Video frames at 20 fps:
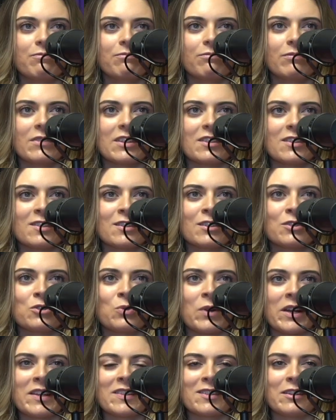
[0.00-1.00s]
this is a
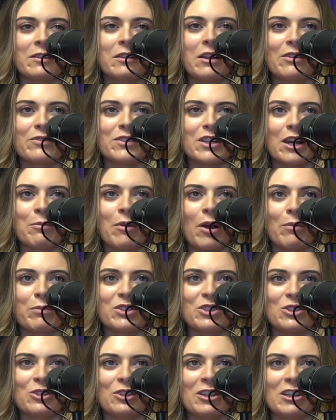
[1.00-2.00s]
twice-in-a-lifetime
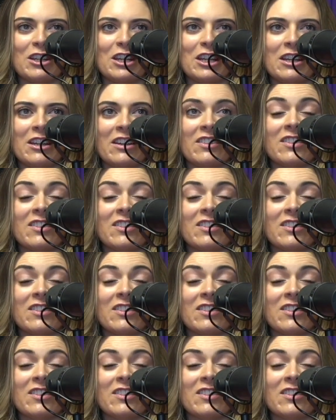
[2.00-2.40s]
opportunity,